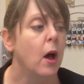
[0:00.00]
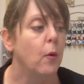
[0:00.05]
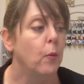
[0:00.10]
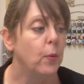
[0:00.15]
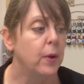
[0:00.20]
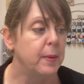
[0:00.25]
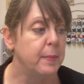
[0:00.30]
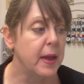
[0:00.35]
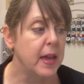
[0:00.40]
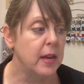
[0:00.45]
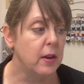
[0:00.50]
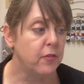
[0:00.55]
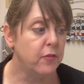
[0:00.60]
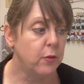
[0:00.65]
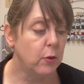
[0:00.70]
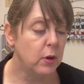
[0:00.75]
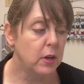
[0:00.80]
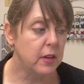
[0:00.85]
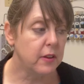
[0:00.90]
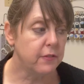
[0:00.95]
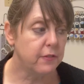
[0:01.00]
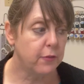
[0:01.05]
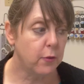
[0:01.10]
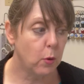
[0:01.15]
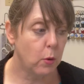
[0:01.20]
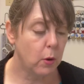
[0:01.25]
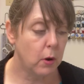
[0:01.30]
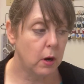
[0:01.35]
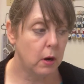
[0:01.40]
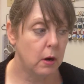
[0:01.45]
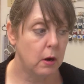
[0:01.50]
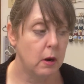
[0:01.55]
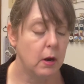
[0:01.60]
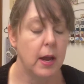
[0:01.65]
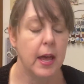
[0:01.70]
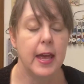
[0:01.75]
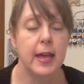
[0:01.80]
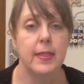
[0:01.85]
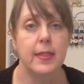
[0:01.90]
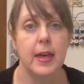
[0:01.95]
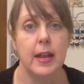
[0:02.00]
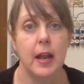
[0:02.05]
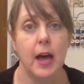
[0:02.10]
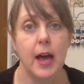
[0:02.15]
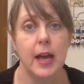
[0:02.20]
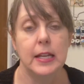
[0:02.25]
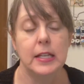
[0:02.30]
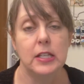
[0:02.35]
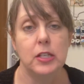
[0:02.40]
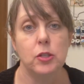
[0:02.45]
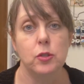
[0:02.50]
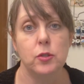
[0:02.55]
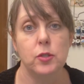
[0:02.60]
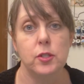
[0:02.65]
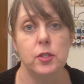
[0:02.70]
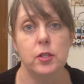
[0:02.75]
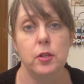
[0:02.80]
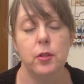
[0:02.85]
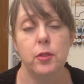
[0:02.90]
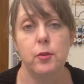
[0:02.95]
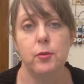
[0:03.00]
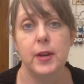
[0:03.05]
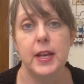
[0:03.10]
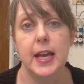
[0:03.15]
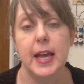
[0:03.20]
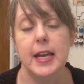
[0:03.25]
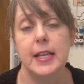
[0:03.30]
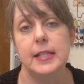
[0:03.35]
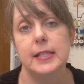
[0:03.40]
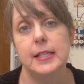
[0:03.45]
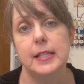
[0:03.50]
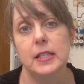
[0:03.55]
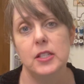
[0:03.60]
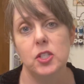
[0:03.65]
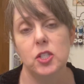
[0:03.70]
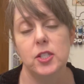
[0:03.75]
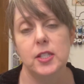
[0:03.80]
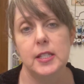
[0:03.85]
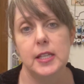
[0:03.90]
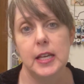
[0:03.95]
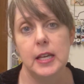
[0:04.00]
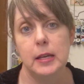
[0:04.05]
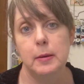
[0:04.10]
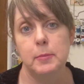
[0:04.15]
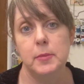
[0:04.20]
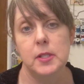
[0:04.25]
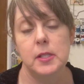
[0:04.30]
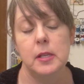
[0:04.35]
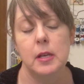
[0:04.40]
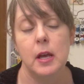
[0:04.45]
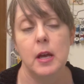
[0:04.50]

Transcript: We made a 44 and then I used 3/8 inch seams.